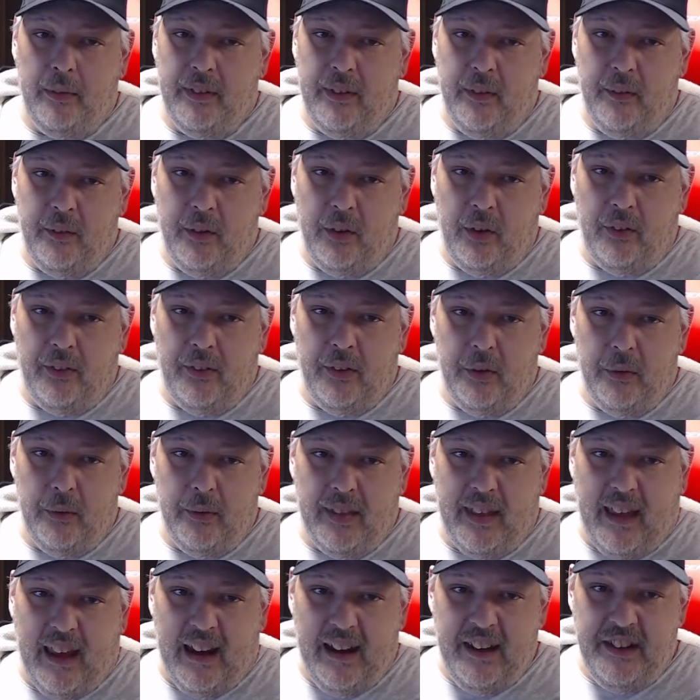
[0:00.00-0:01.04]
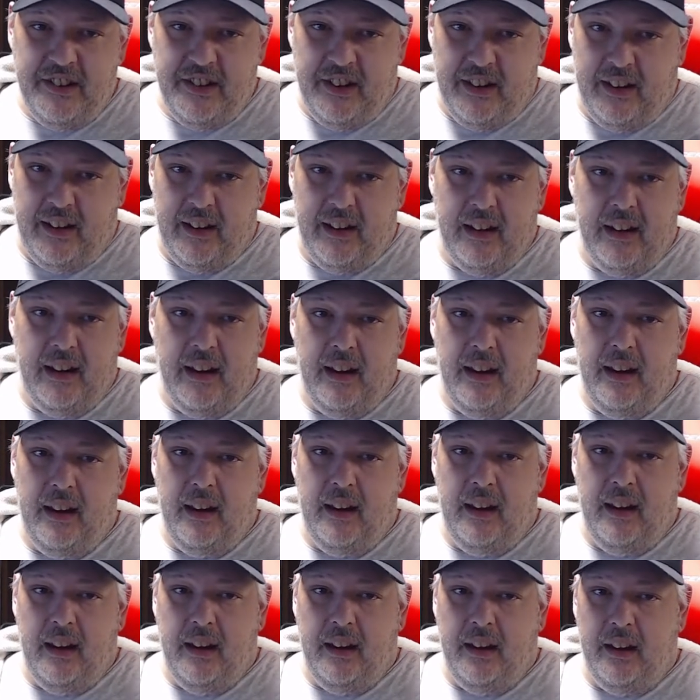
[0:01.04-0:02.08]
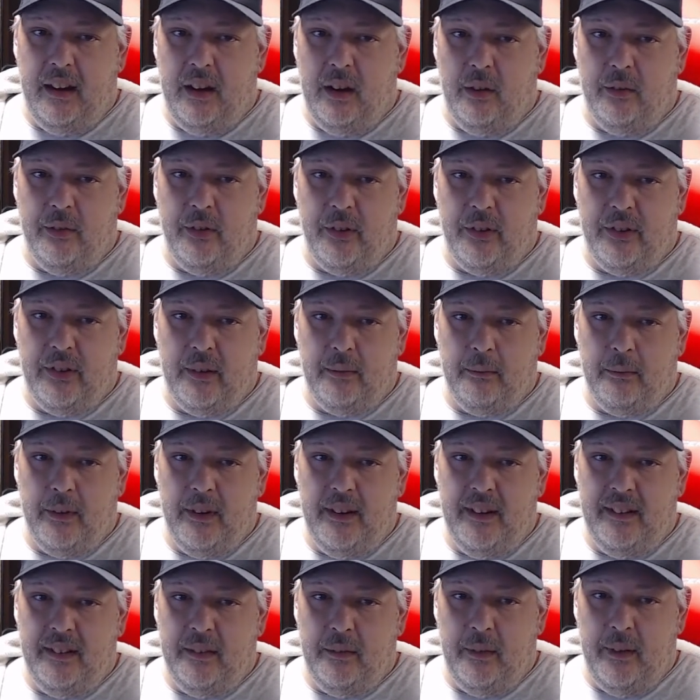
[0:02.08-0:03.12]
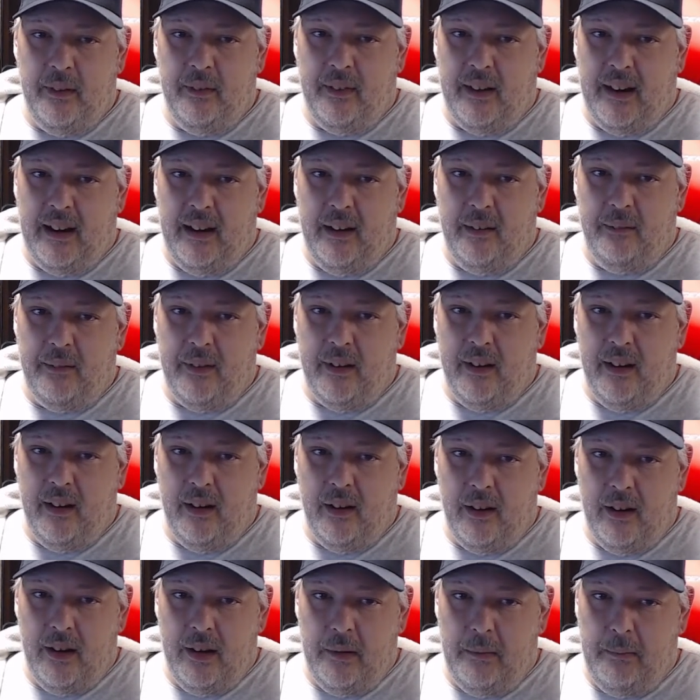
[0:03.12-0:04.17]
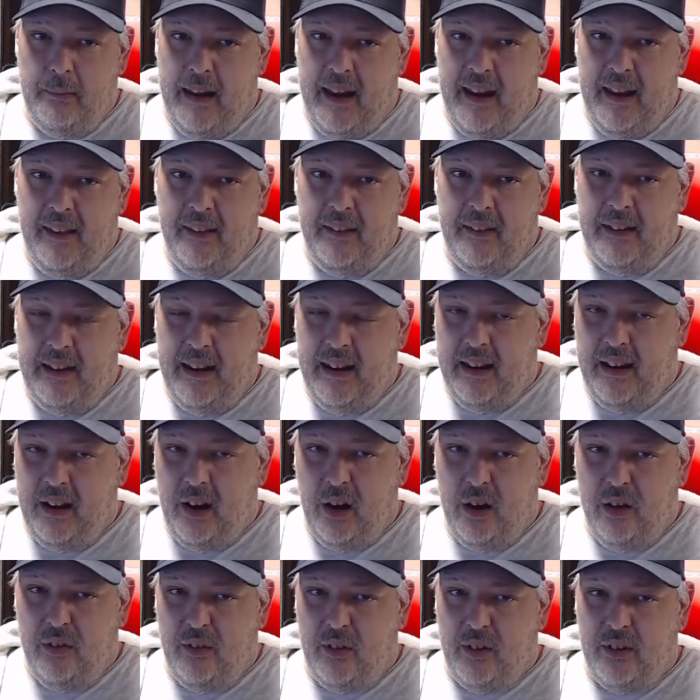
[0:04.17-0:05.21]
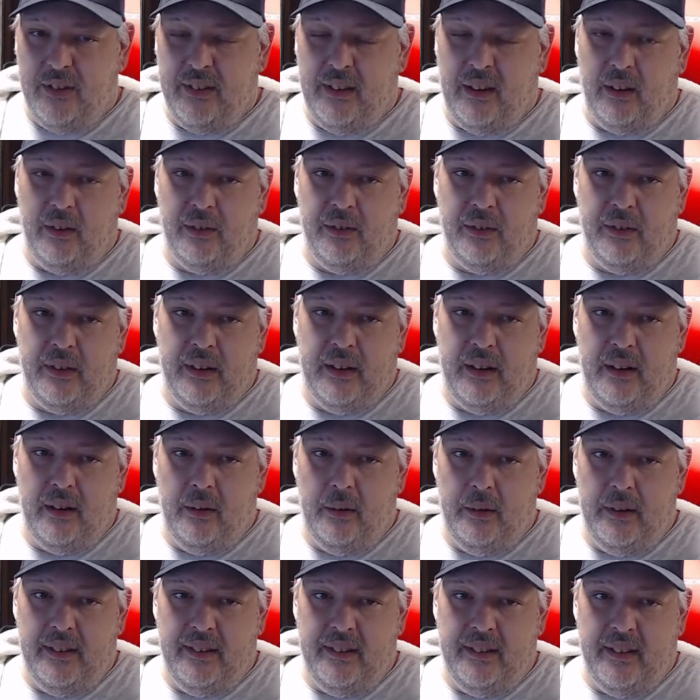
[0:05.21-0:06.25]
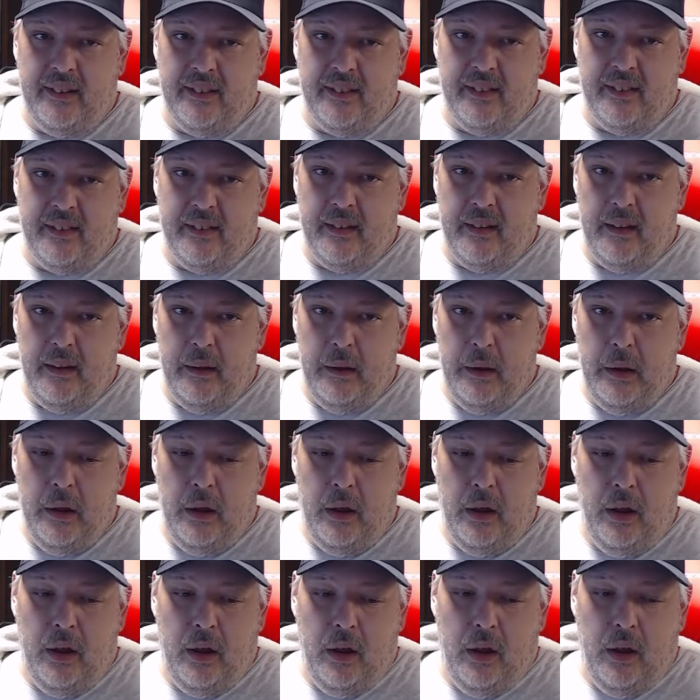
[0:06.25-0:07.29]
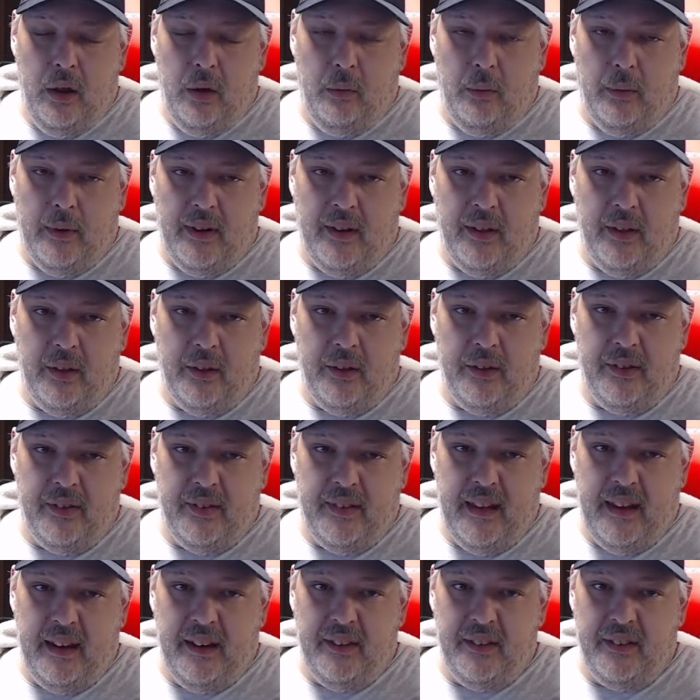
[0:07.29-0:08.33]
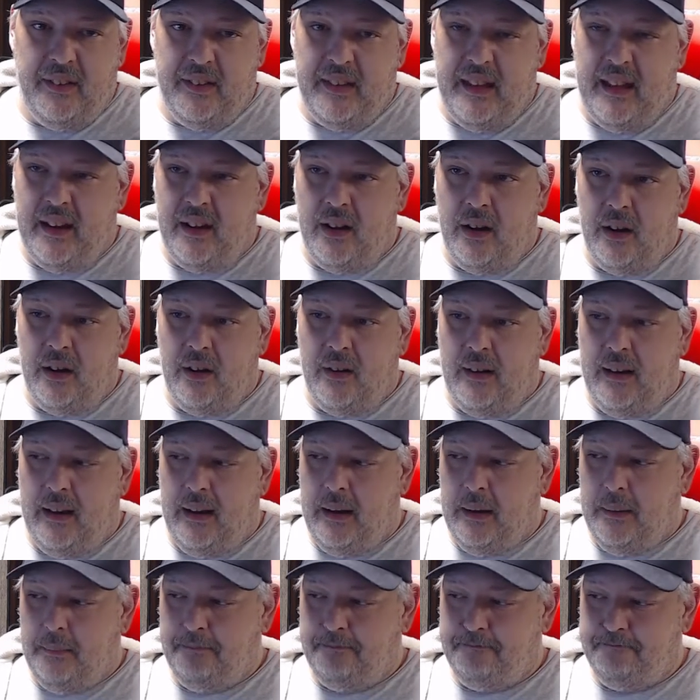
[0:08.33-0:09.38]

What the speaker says: difficulties with hygiene. For some reason we find it very hard to bathe and take care of ourselves. It's just one of those things that are,